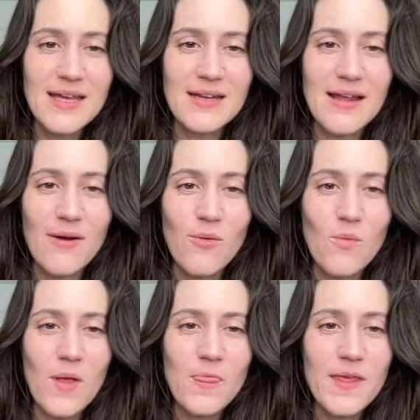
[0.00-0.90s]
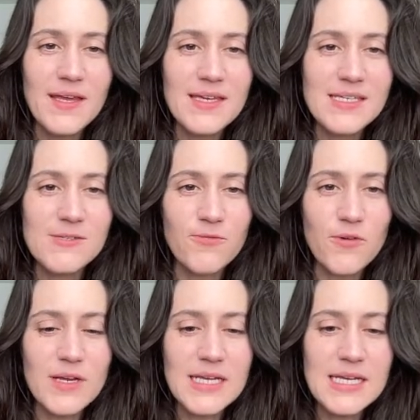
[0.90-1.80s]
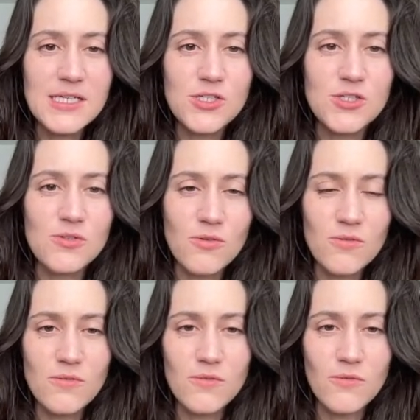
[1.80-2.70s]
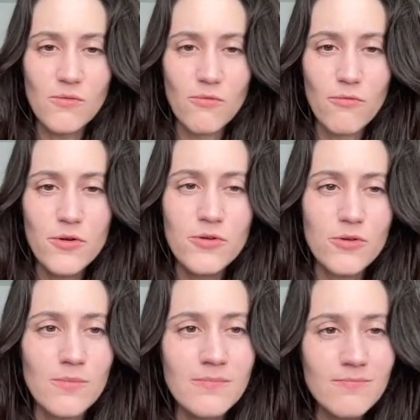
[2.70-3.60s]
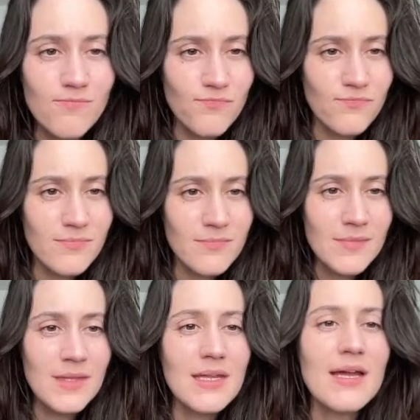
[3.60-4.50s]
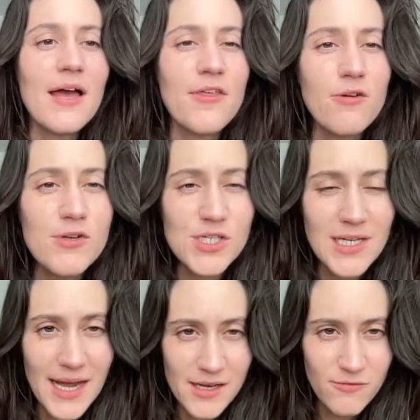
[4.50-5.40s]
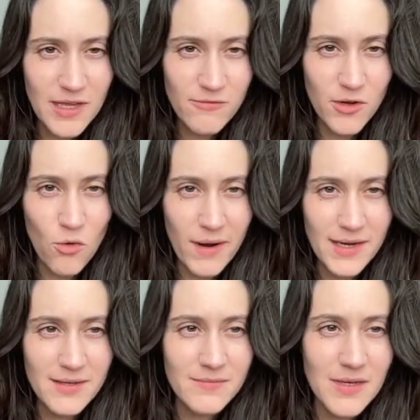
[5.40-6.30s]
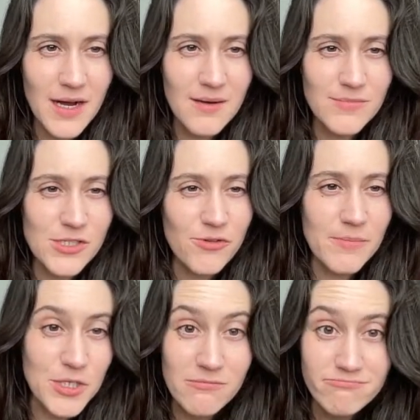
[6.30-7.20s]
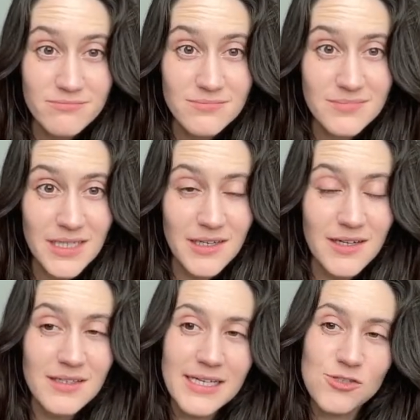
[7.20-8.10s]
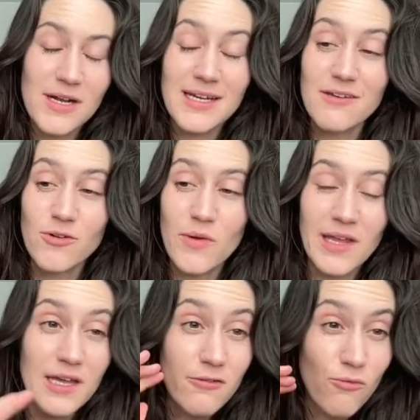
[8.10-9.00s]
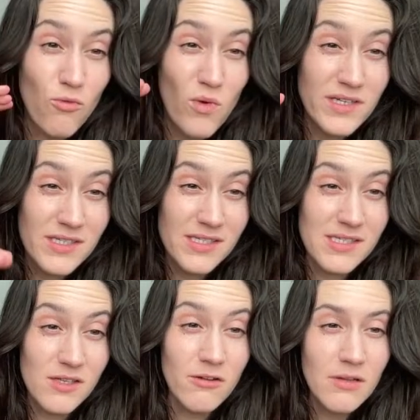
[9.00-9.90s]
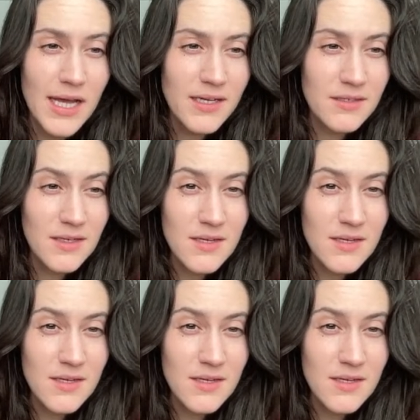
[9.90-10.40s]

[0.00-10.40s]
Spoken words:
Now, one thing is for each room, I think we should kind of give a quick description, like try to give a quick hit of what does this look like.